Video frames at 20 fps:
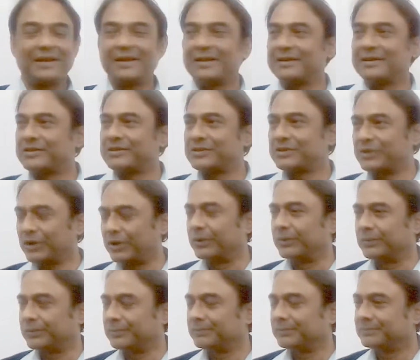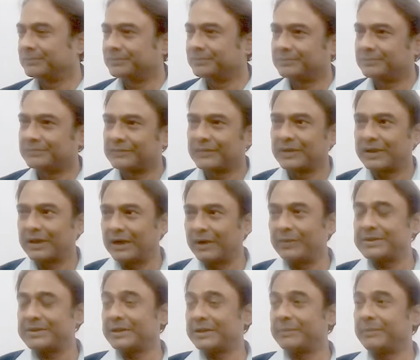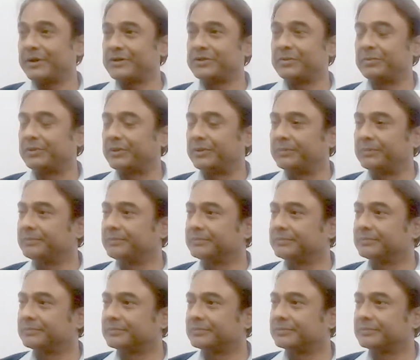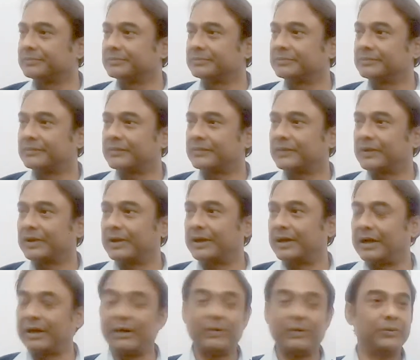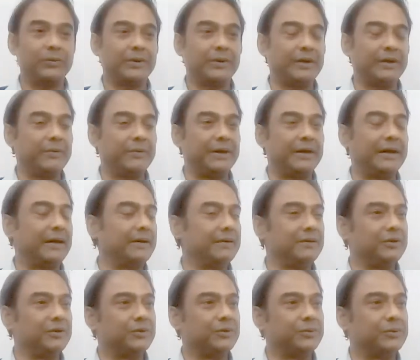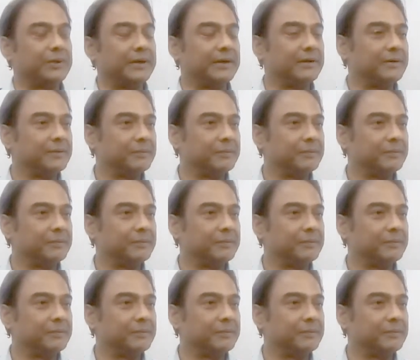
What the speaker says: So how is that possible? How can we guarantee you that?